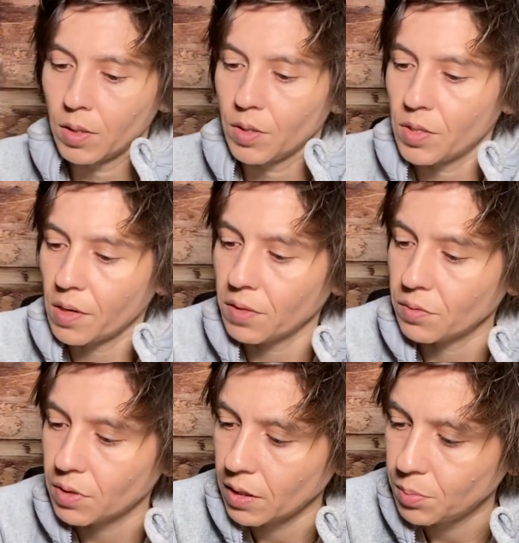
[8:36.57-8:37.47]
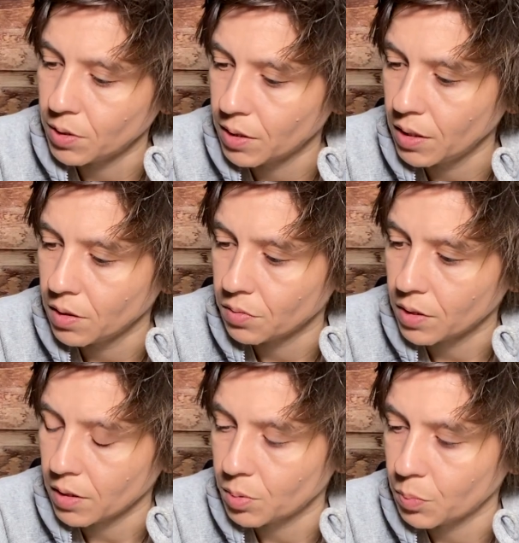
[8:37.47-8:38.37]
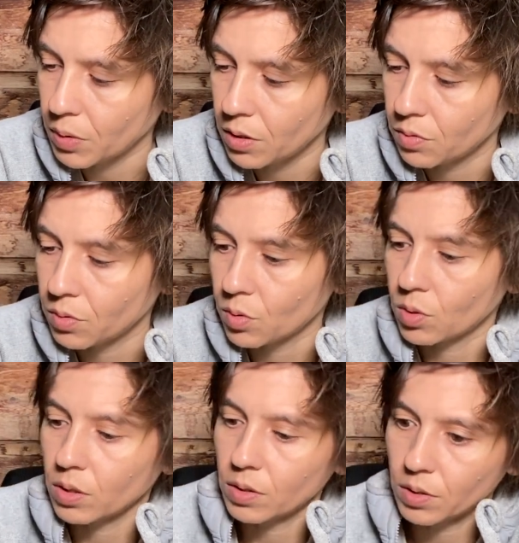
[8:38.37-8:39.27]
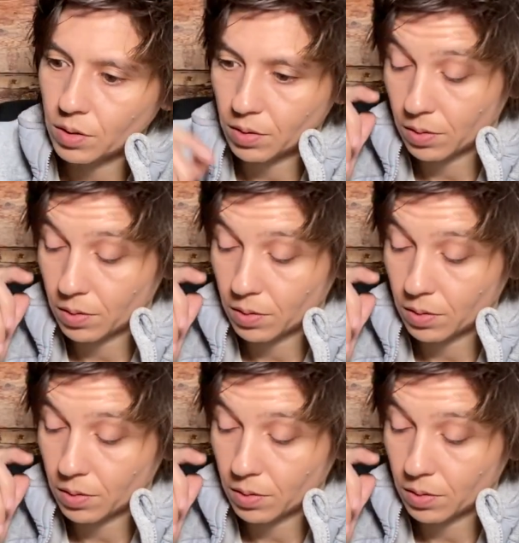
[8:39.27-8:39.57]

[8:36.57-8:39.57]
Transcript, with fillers: Seven of Cups, King of Cups, Page of Swords.